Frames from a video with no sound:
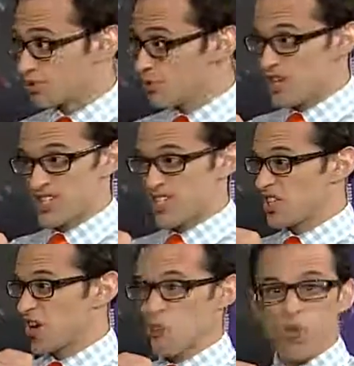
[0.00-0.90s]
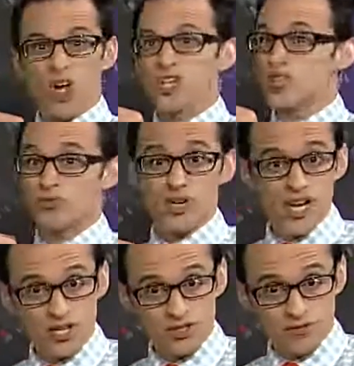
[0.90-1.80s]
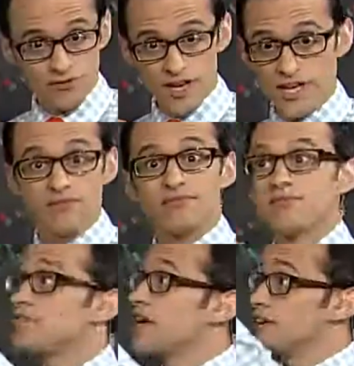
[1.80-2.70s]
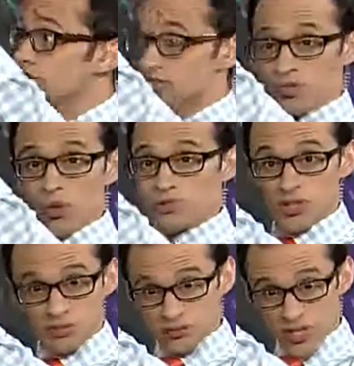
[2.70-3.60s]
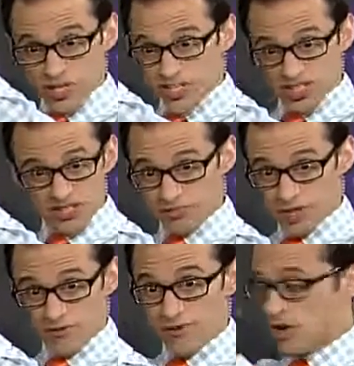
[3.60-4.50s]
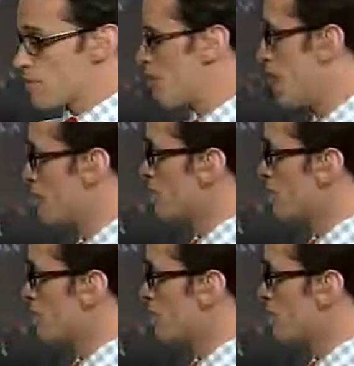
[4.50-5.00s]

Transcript: So we could see like one to 300 feet into the storm. So really just the very bottom